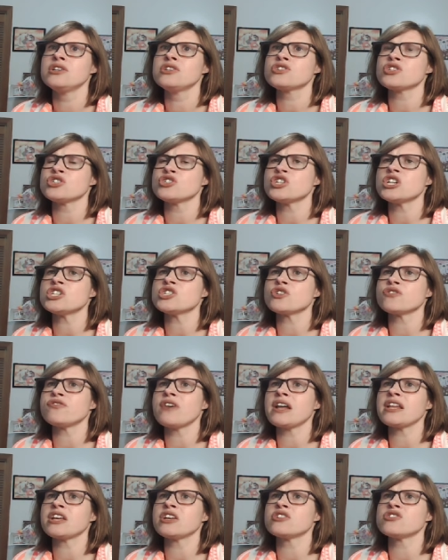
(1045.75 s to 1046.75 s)
Shinshengcho
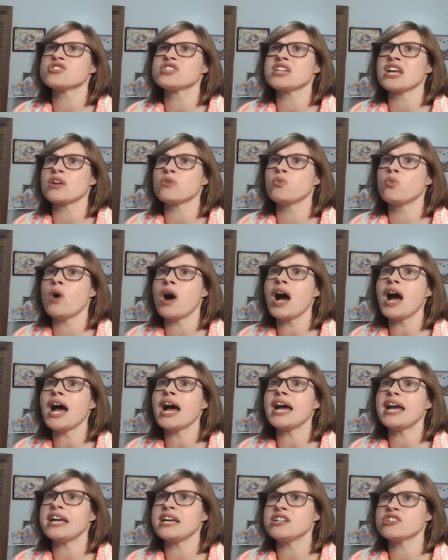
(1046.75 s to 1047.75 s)
finally understood
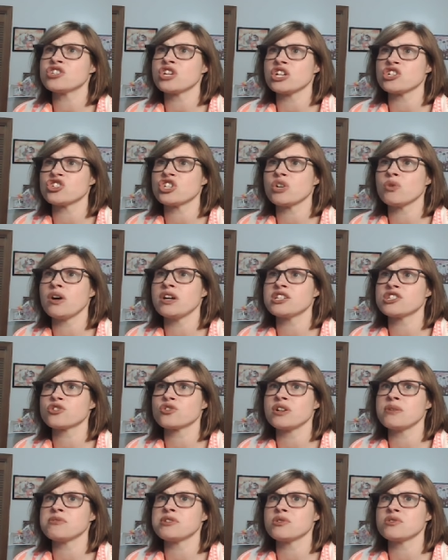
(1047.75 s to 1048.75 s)
why Shang Qinghua had
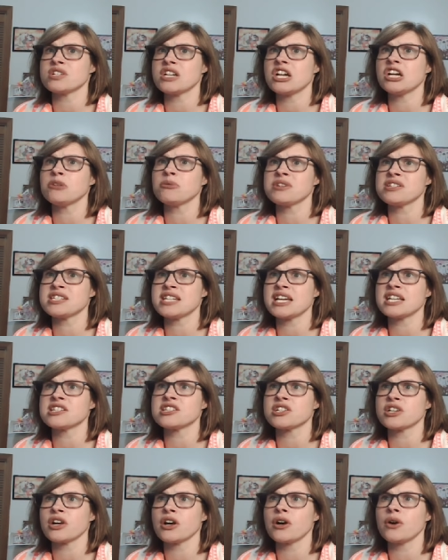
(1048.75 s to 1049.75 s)
screamed so terribly
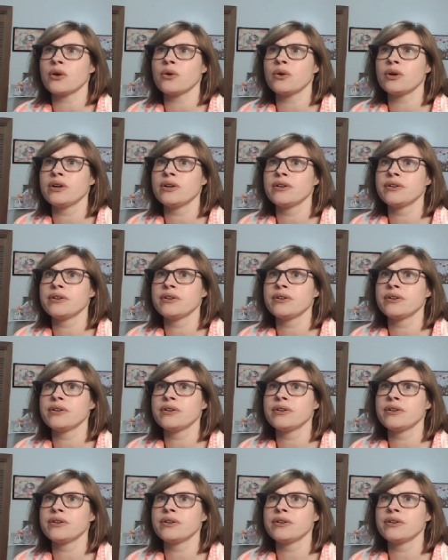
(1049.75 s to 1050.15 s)
seconds ago.